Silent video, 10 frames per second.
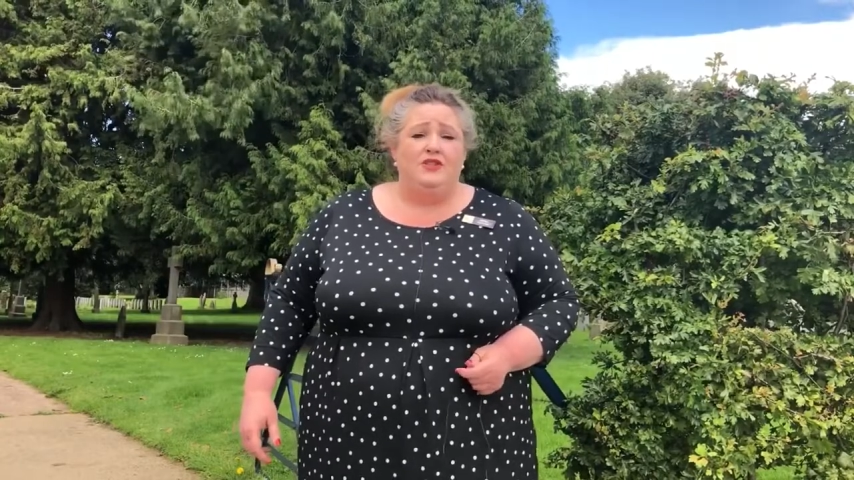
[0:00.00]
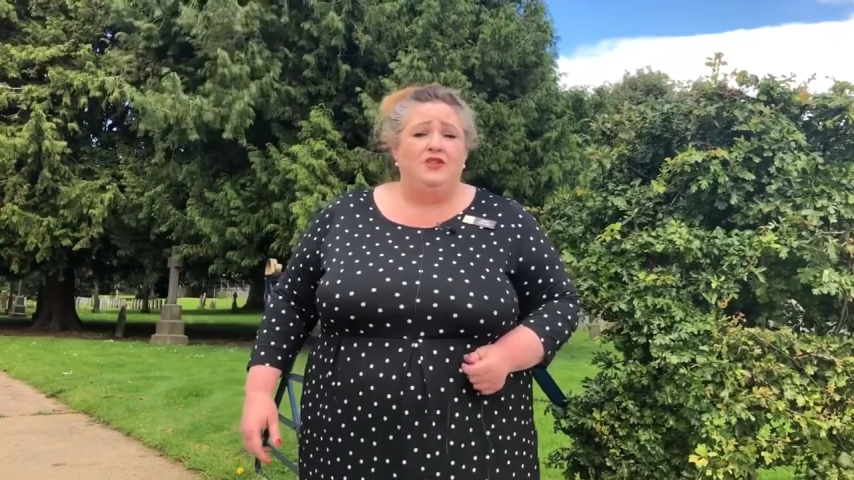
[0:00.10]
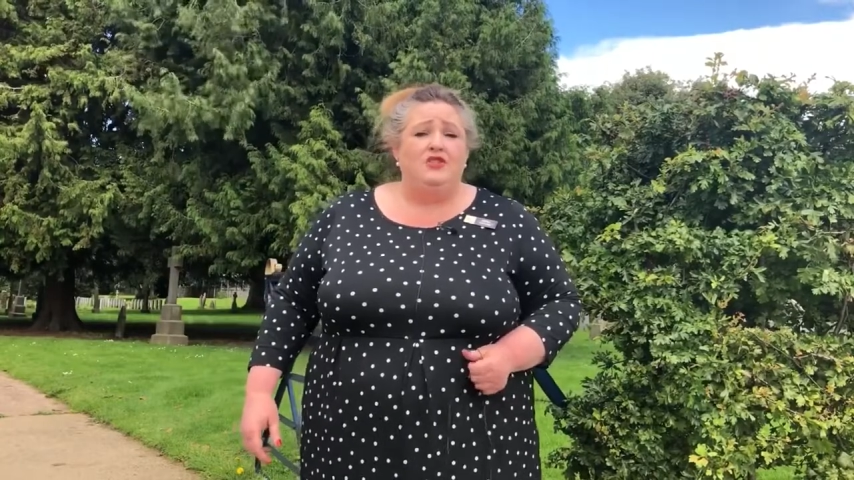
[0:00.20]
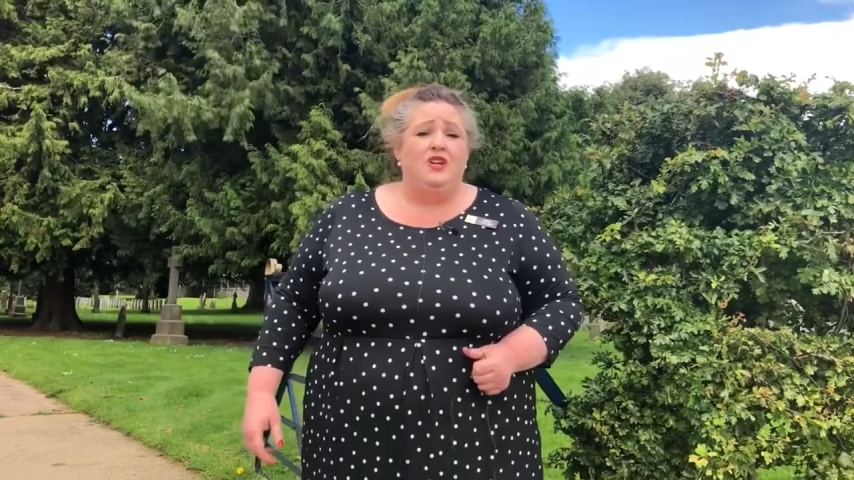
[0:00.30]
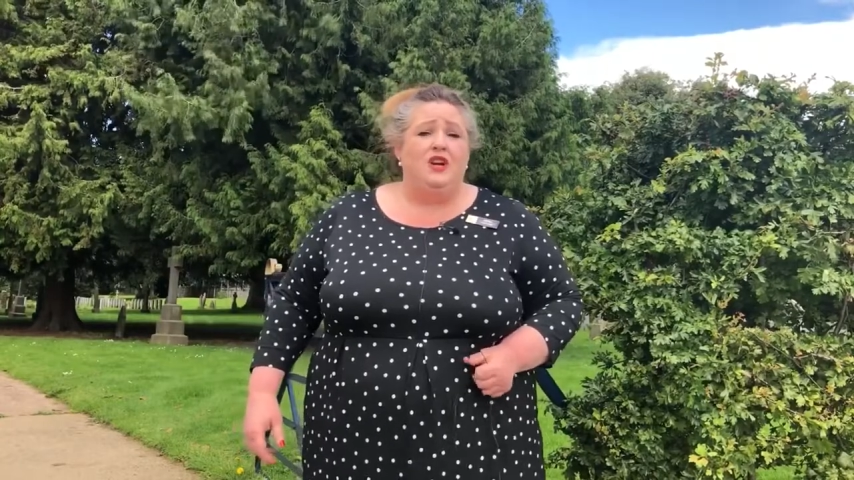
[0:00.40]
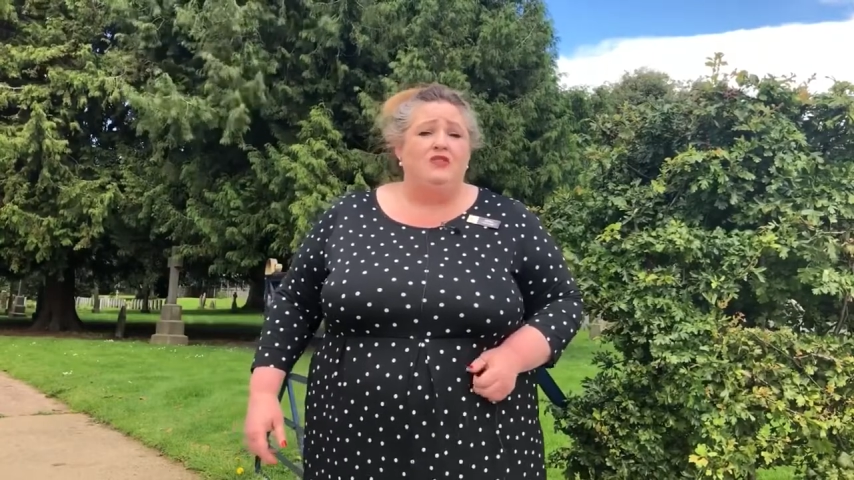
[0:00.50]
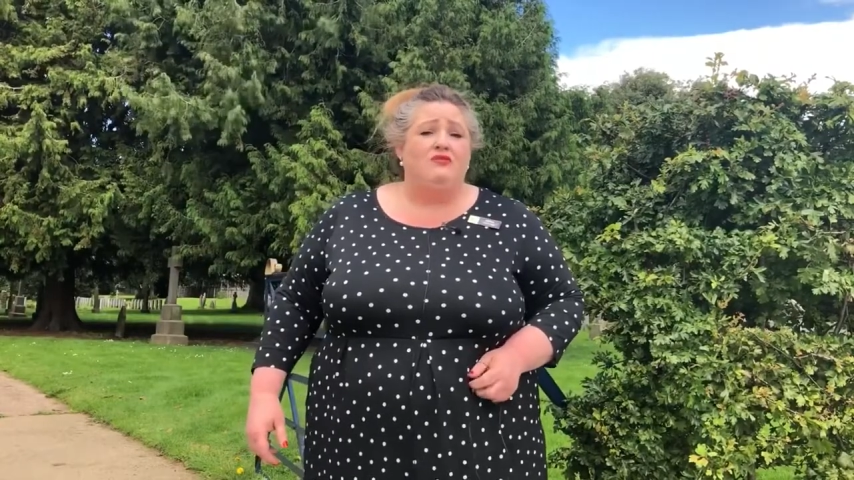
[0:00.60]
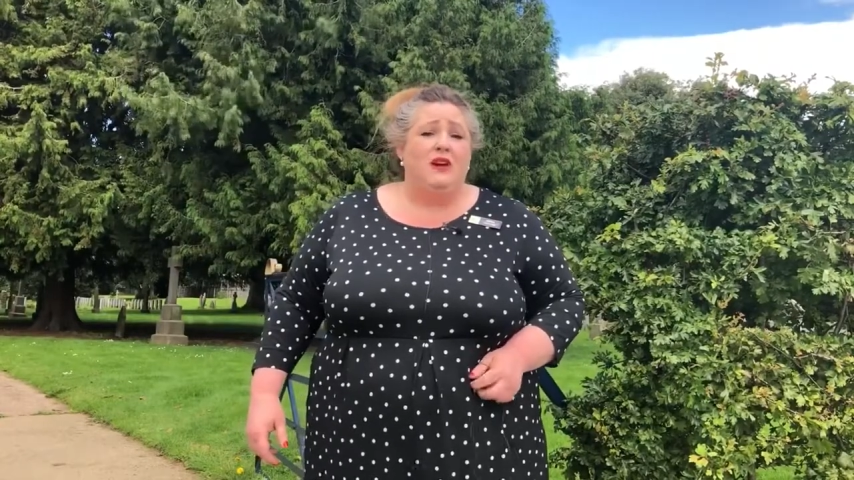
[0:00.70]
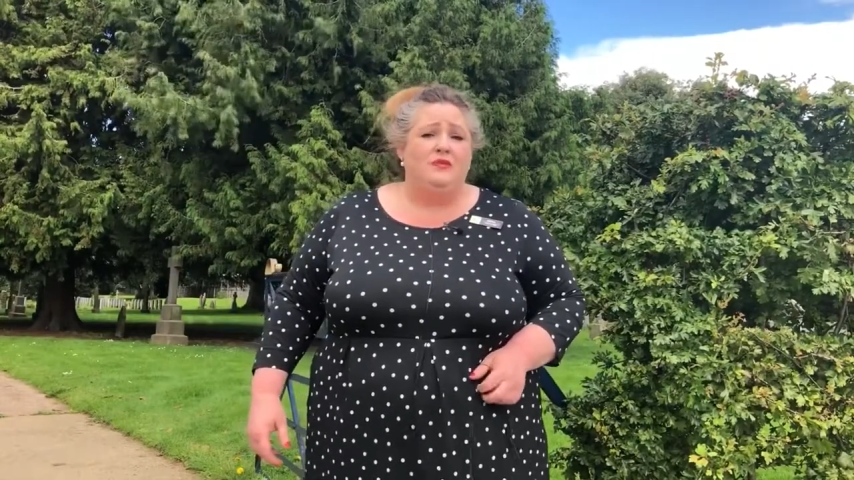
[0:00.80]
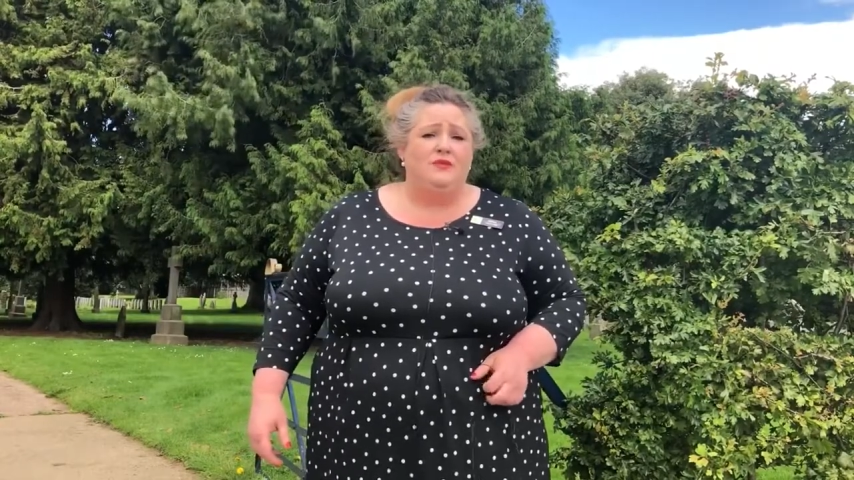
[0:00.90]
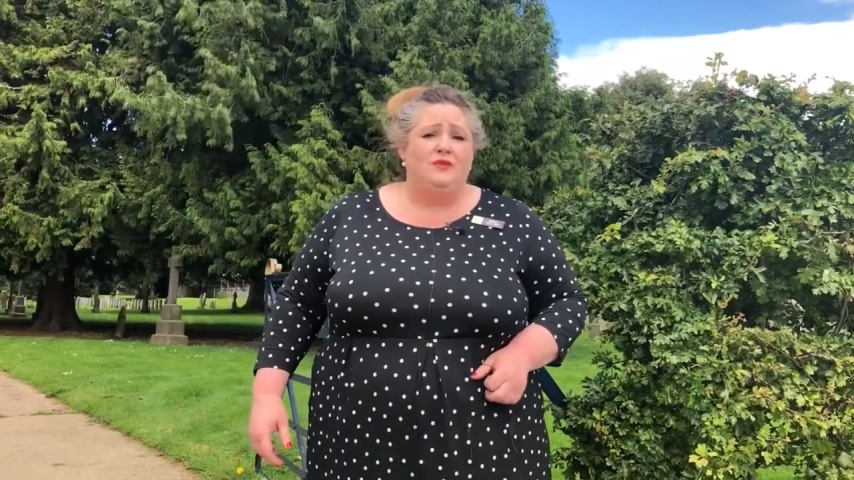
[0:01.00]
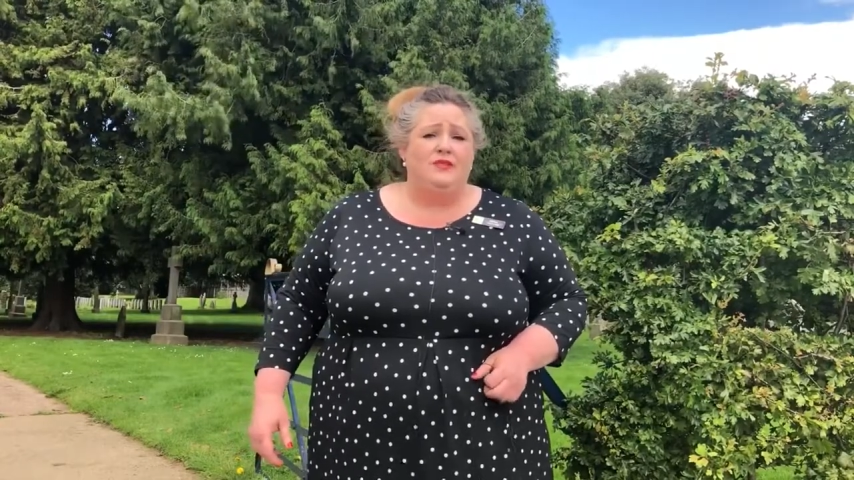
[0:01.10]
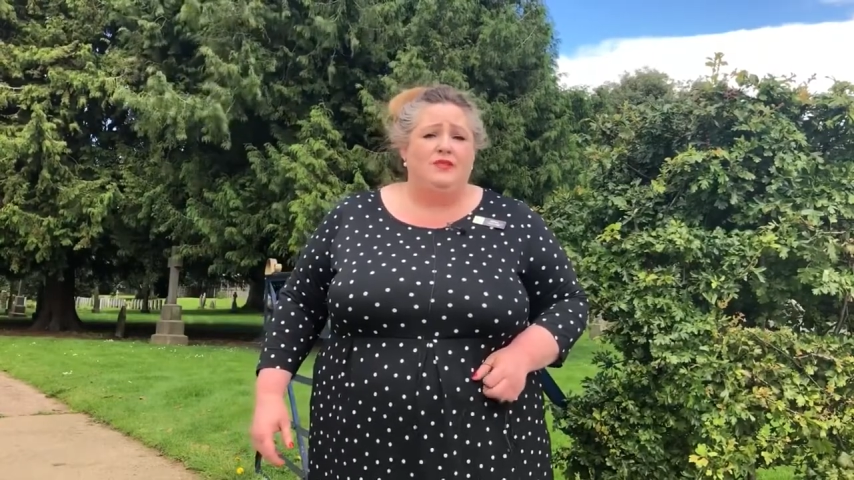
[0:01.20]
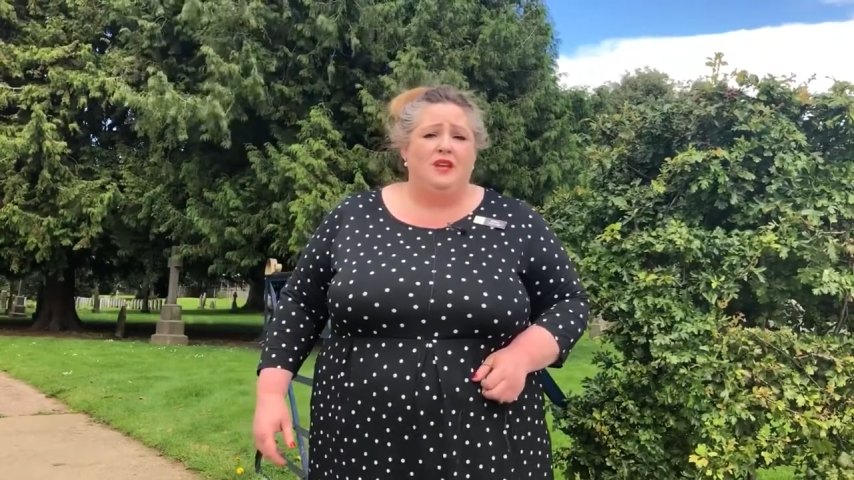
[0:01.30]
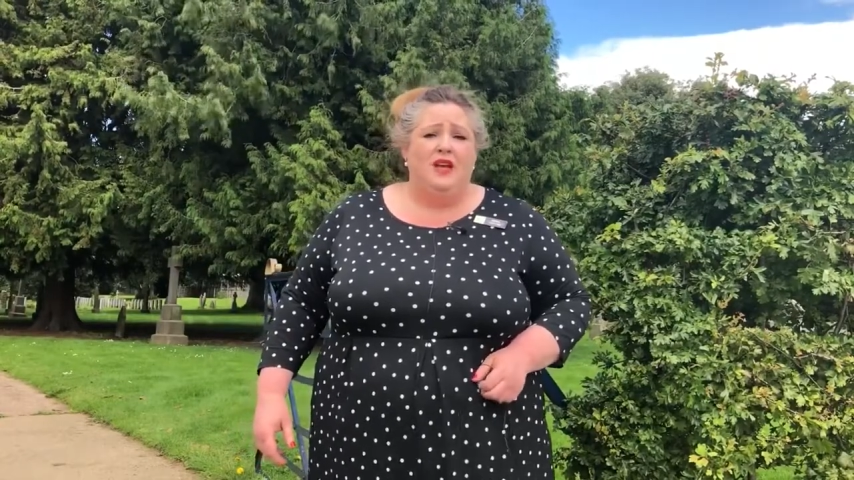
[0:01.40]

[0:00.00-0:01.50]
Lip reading: two giant redwoods,